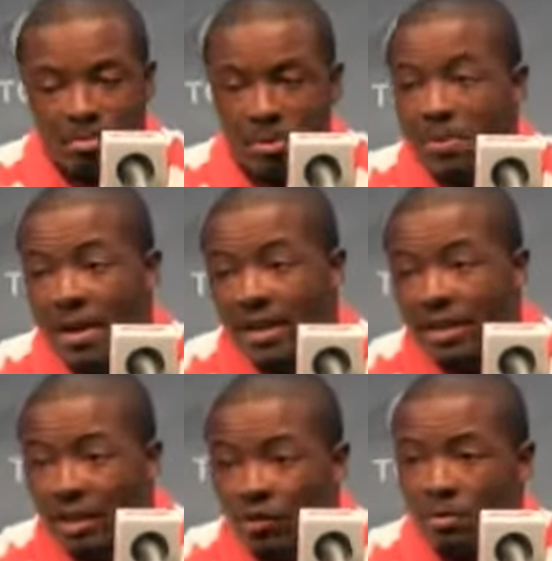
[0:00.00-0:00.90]
be back
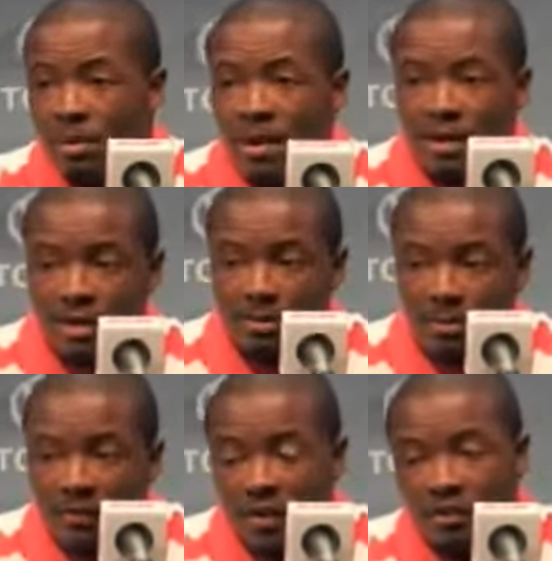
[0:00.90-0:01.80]
in there with my
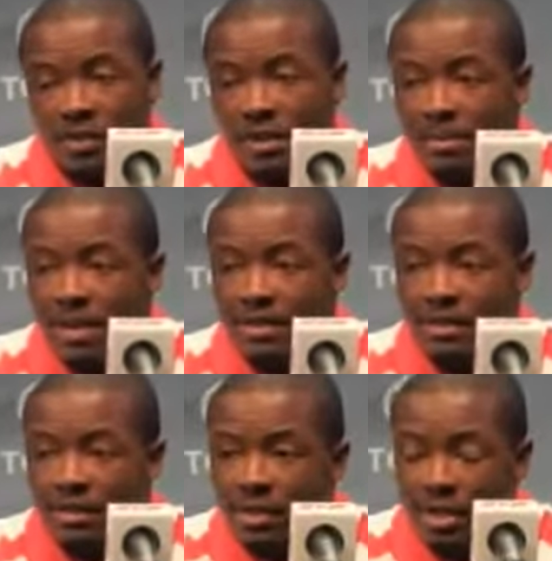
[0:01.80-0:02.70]
fellow teammates,